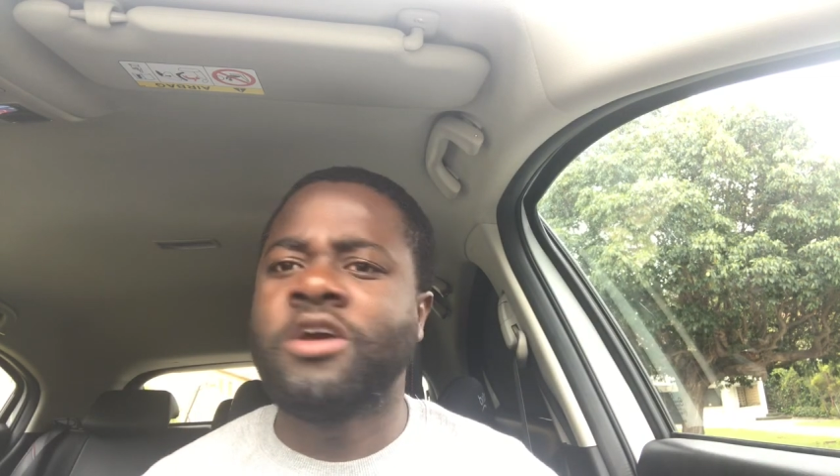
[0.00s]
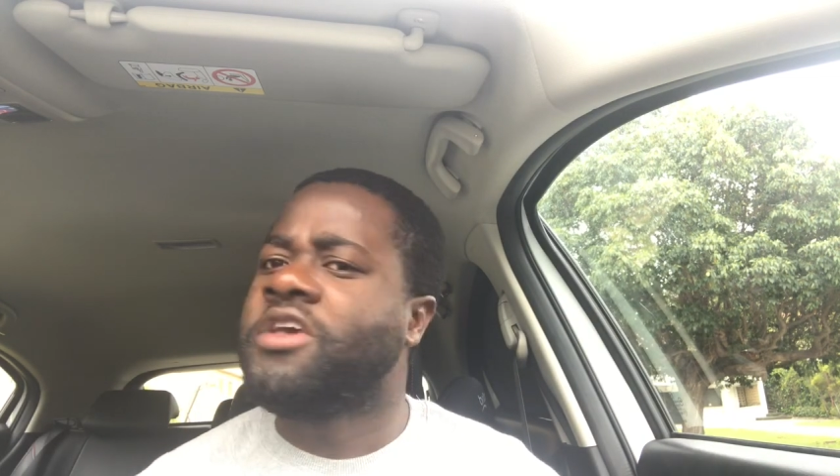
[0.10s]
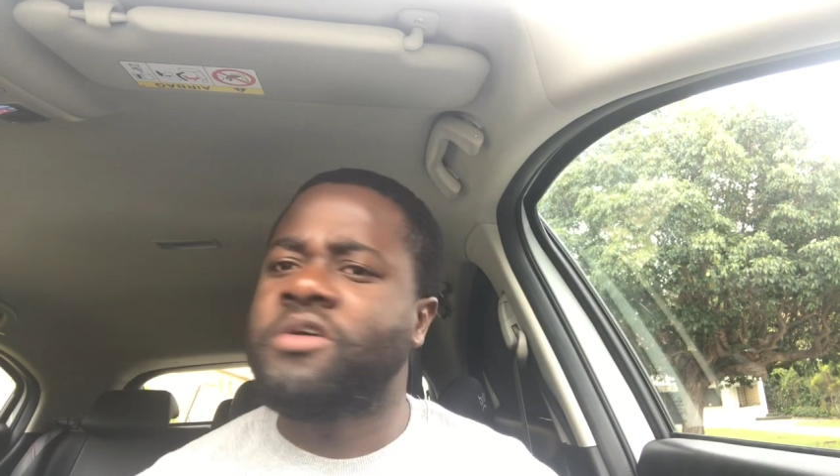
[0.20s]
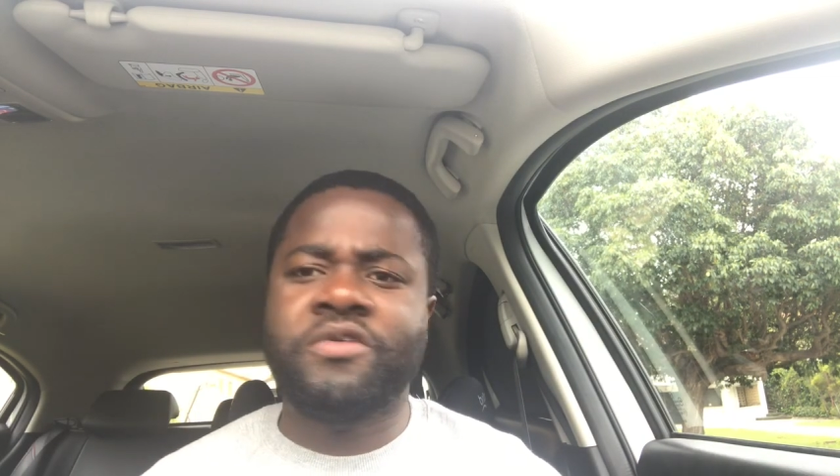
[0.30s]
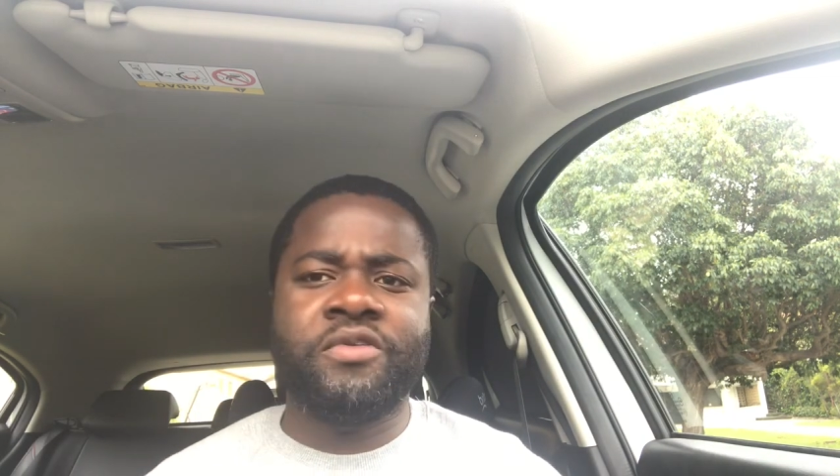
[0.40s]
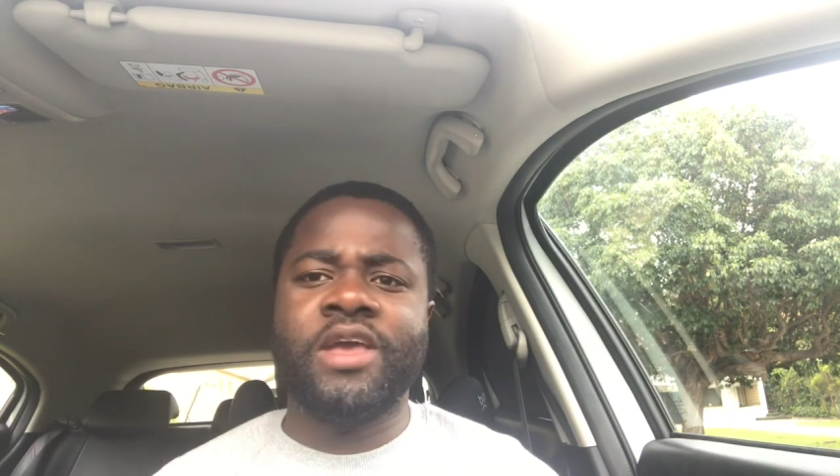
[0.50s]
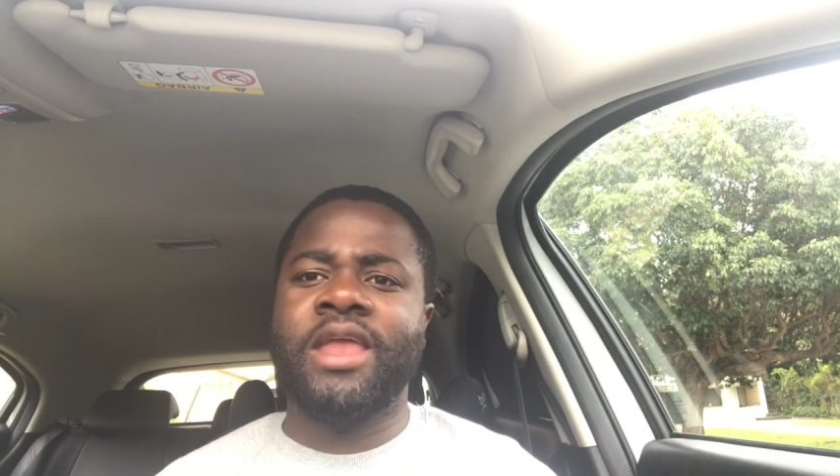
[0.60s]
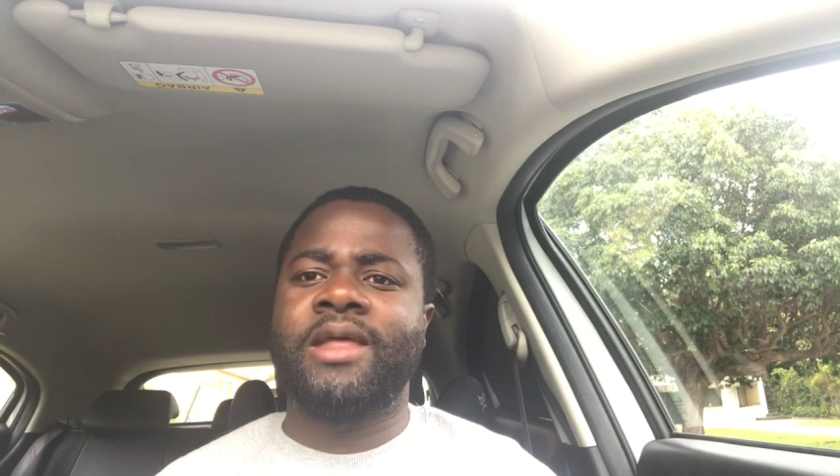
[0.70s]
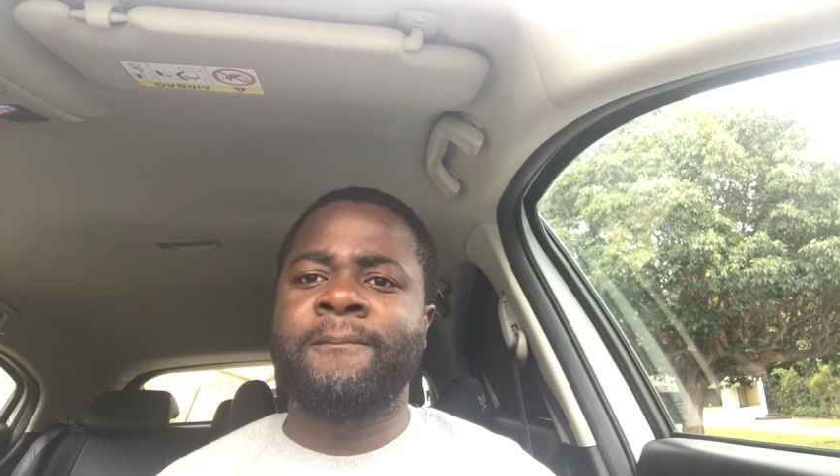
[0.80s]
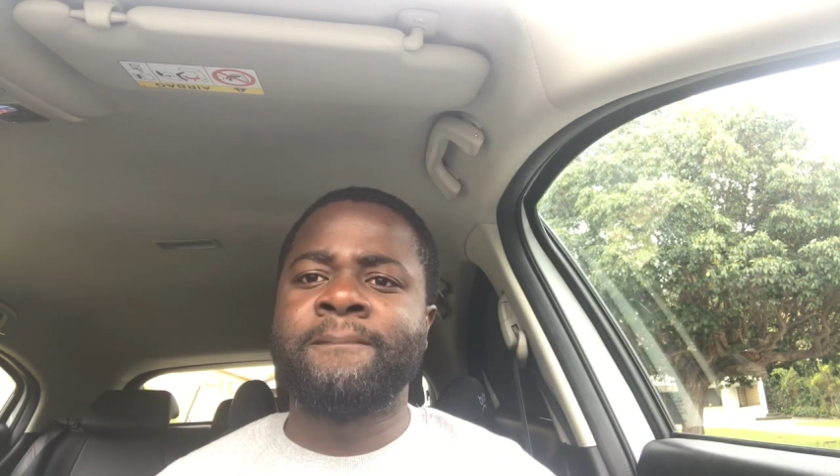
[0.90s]
You
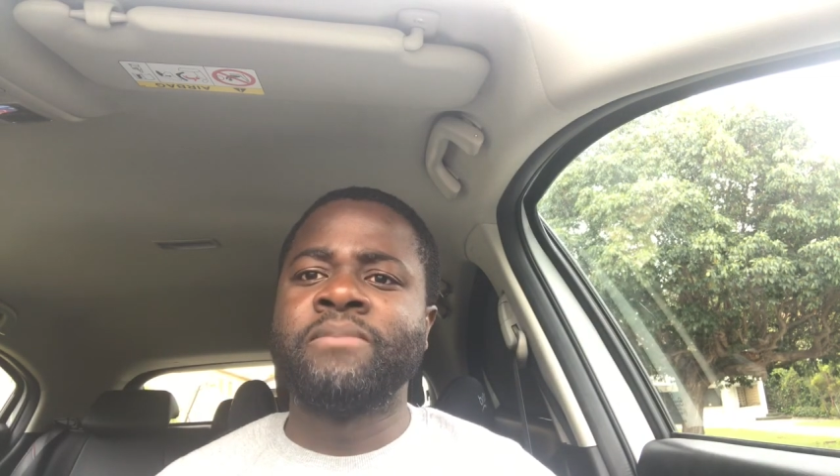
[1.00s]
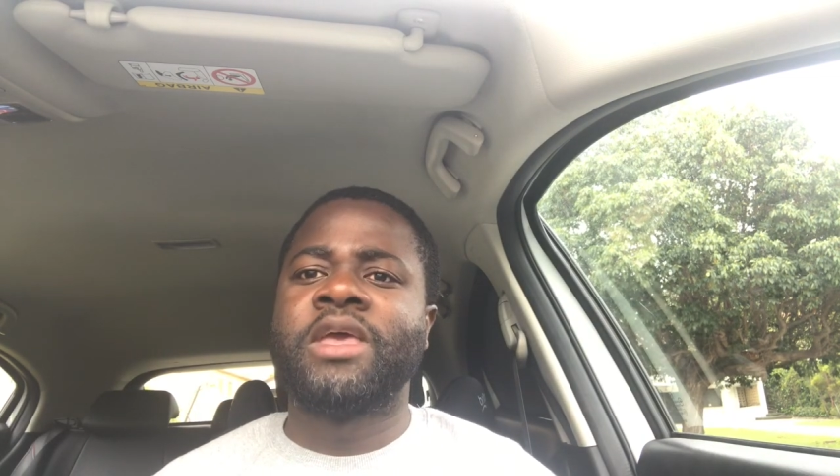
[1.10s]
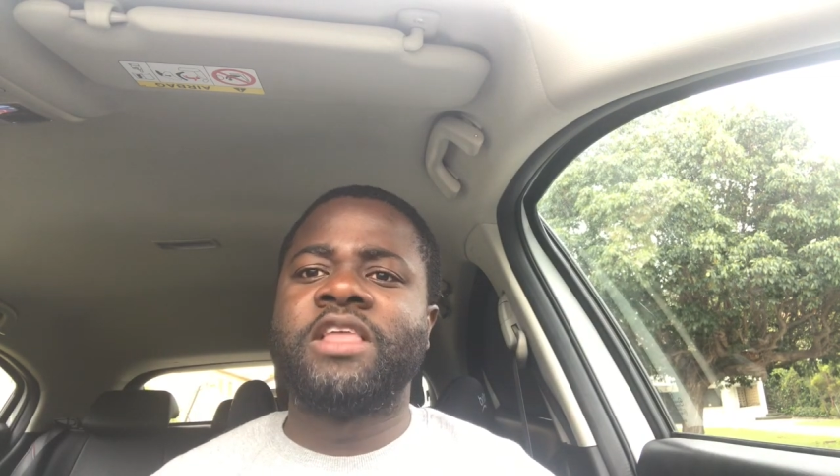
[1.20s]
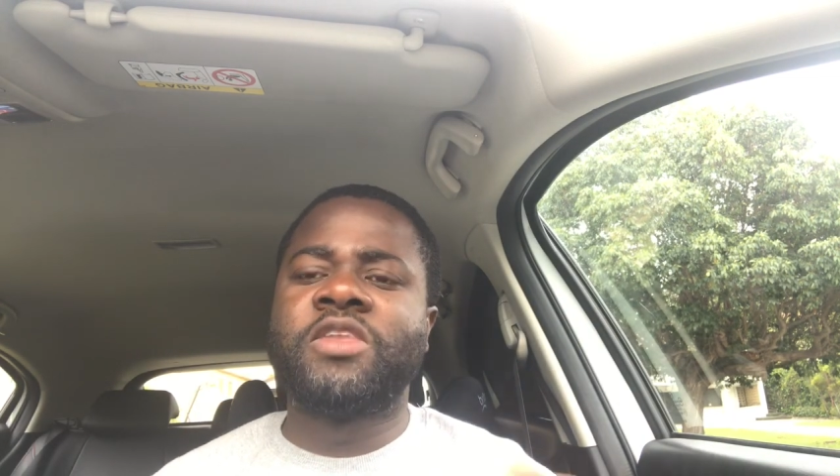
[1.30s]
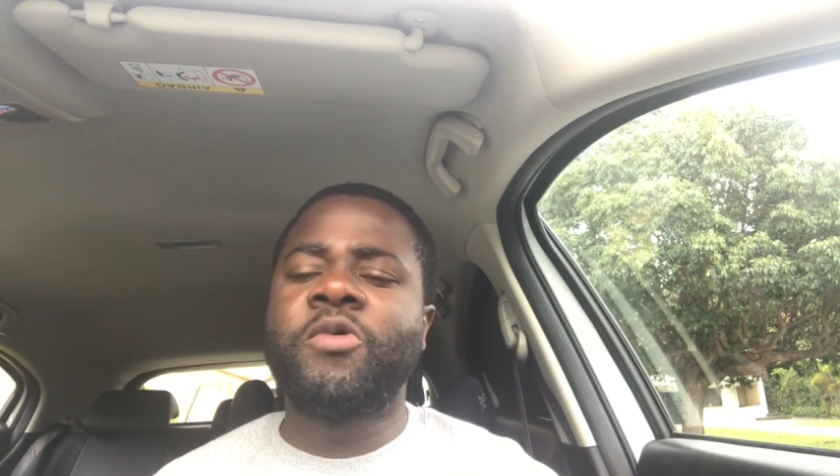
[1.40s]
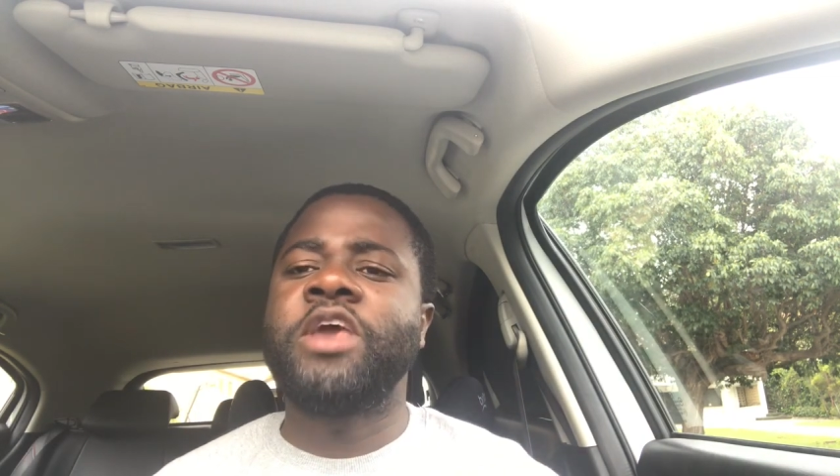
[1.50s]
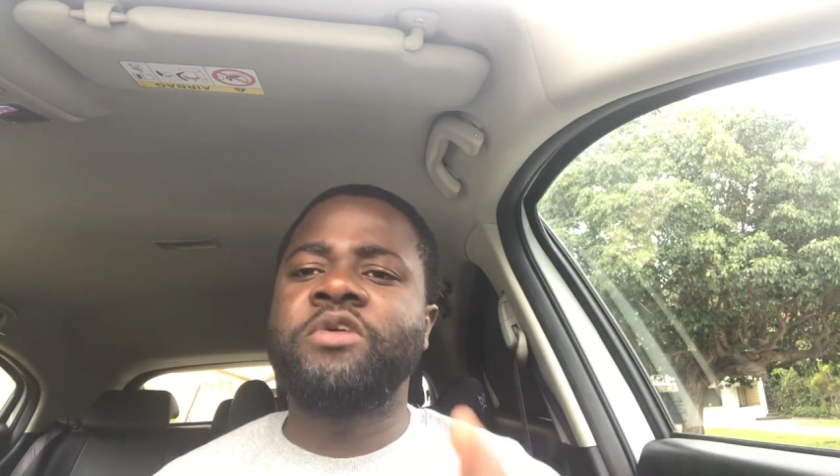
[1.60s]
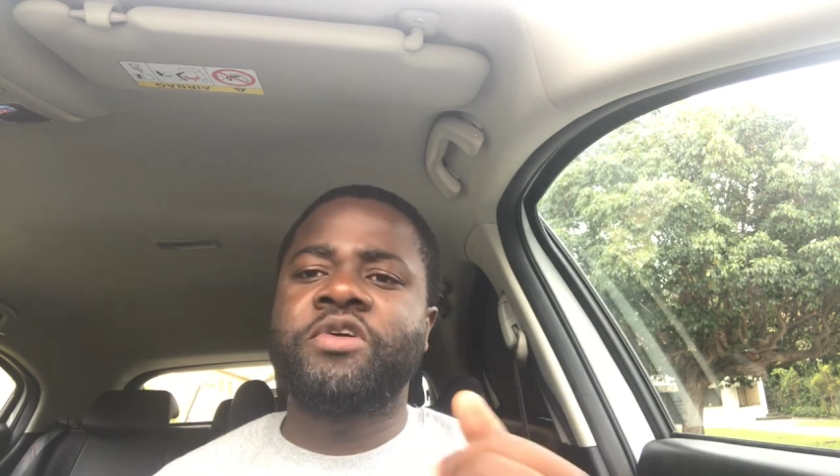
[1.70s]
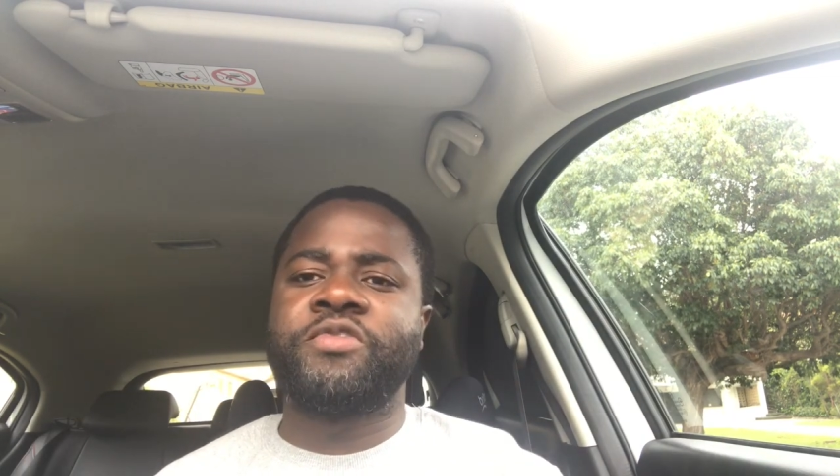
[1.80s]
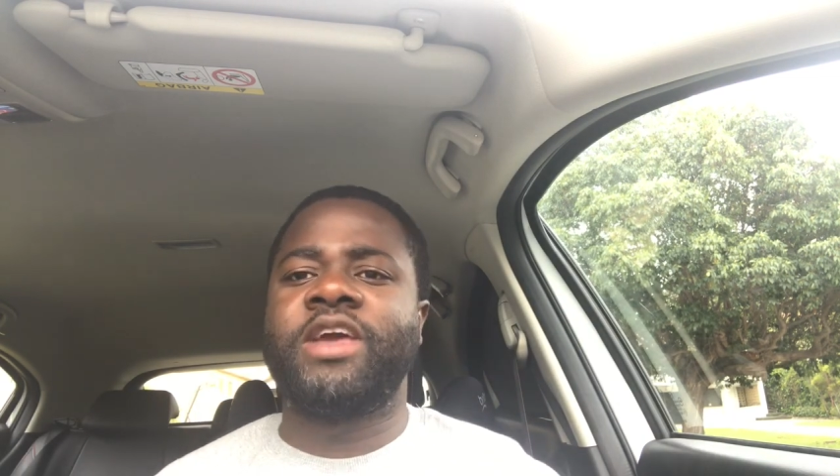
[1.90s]
create it. And the way
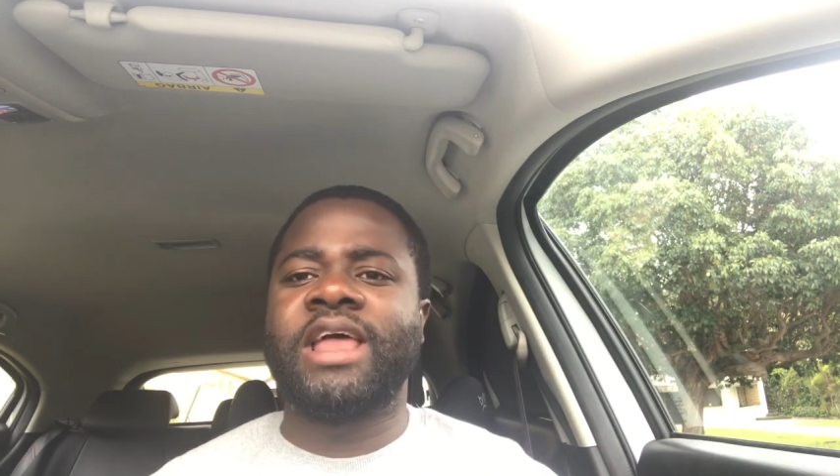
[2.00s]
you create,